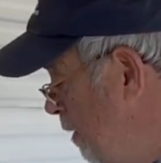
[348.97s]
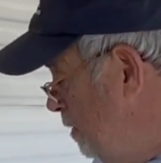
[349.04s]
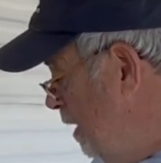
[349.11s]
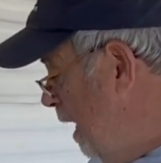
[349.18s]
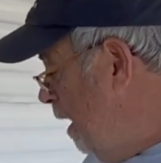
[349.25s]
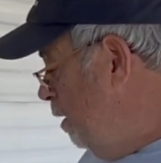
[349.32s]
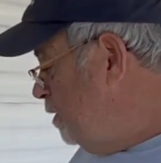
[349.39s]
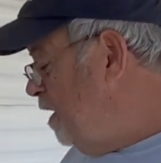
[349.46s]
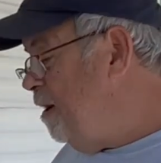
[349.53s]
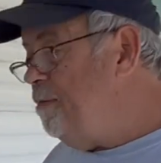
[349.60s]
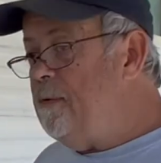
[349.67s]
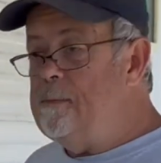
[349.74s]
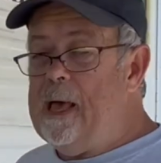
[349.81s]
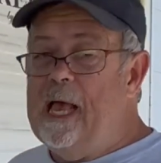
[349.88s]
tires
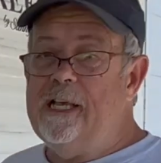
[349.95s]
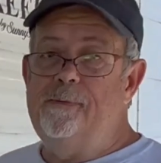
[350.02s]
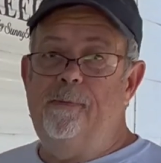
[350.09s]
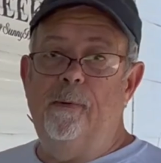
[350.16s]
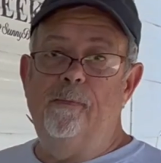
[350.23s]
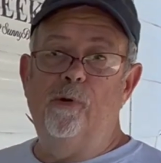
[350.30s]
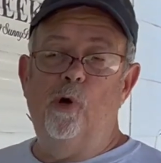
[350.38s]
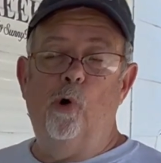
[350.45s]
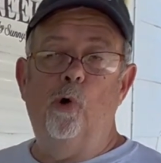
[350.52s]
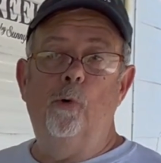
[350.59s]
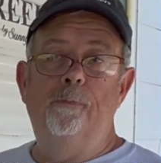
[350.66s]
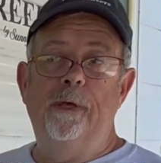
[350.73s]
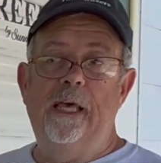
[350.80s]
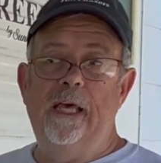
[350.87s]
have a maximum
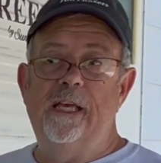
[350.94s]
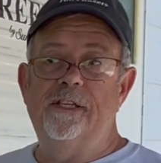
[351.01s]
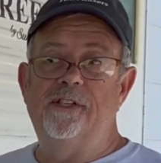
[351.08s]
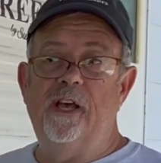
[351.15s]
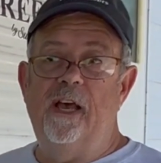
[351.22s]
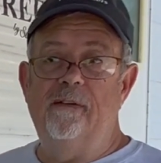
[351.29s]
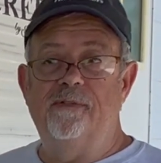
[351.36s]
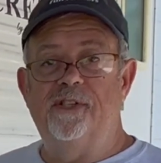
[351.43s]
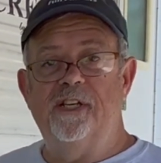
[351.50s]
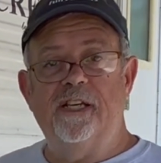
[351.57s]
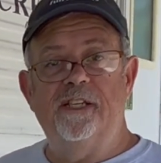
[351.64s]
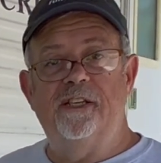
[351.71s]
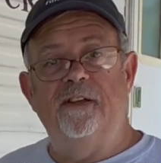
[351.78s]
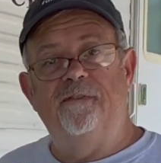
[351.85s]
cold PSI of
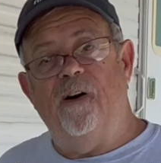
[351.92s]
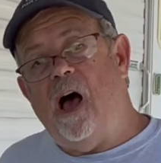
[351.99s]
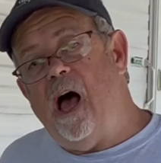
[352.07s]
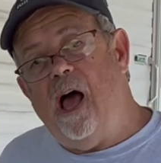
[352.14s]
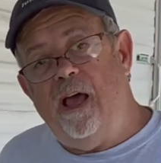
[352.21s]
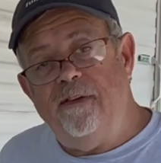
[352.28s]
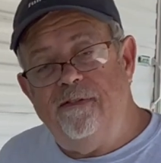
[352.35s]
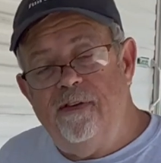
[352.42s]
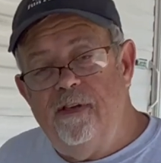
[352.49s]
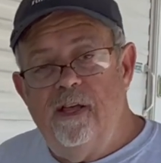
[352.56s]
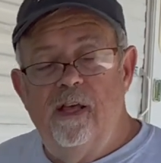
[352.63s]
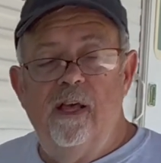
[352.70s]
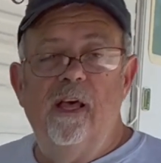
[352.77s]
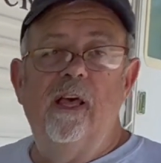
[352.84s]
65,
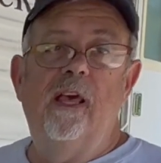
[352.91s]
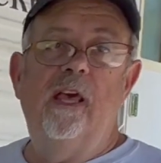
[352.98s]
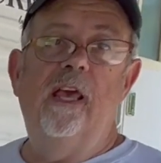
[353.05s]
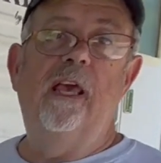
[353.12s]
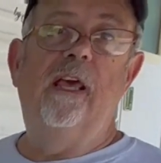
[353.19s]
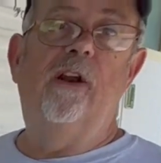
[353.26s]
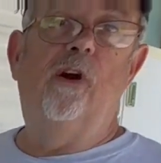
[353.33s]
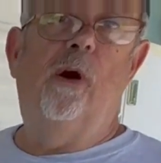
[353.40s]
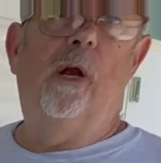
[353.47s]
and